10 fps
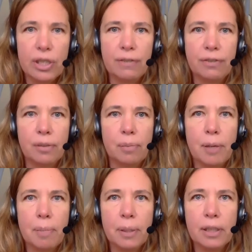different
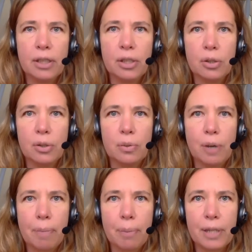people to
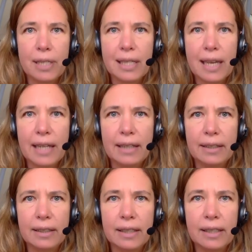
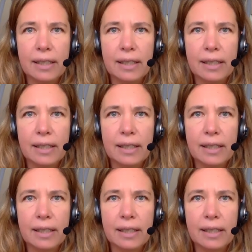represent